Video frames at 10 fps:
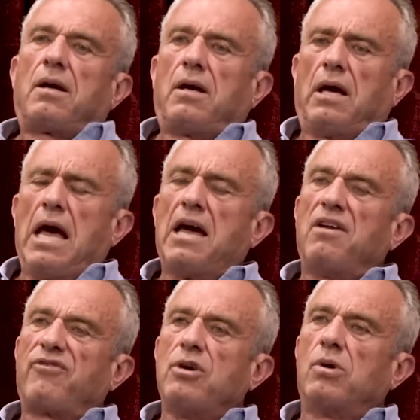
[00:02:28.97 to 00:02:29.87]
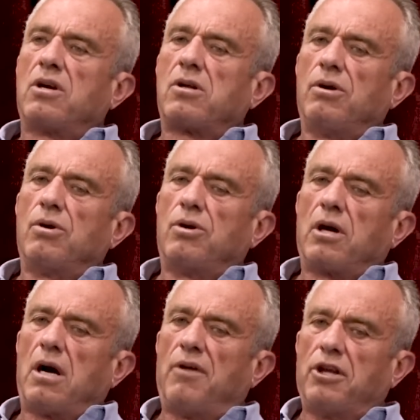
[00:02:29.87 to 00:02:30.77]
And if you include
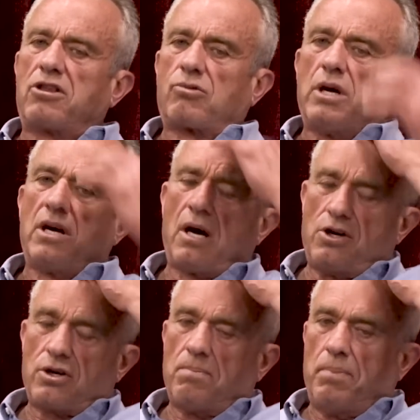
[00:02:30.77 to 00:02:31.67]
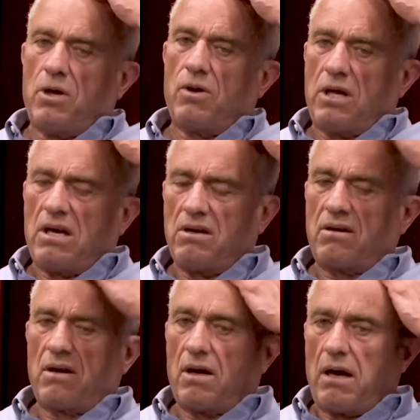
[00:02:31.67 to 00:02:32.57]
the $300 billion